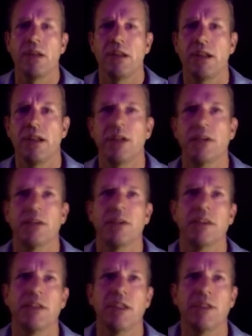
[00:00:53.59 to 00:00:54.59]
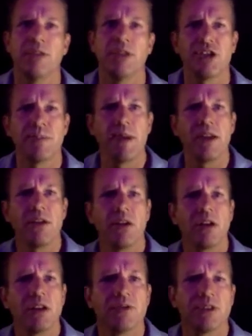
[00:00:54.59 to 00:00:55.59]
Now, if we spend
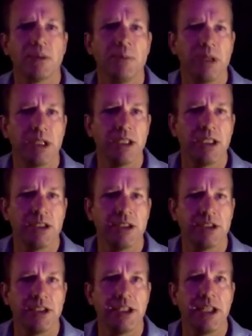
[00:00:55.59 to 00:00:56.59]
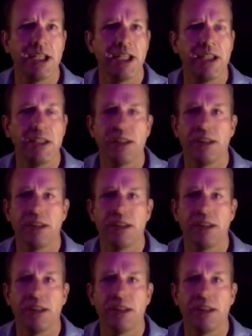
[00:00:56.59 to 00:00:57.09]
all of our money today